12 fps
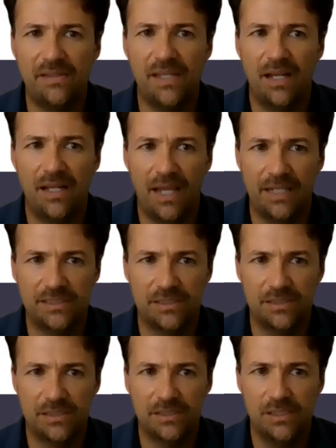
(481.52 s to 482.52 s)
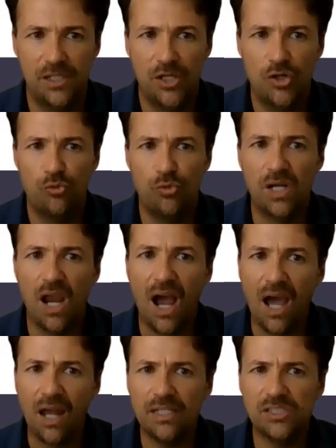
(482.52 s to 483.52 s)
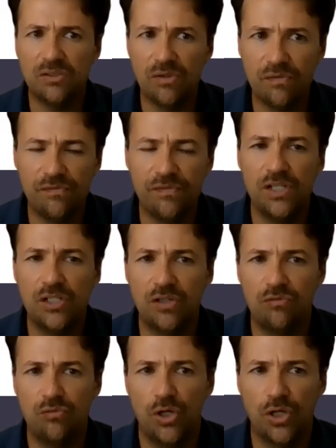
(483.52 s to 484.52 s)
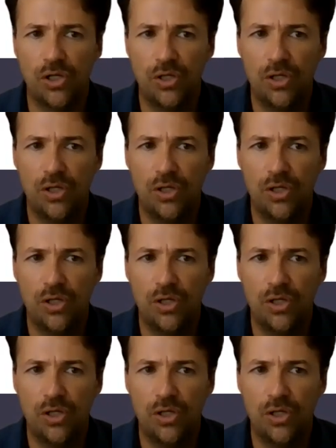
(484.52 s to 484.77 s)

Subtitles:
their license, regardless of the field of work,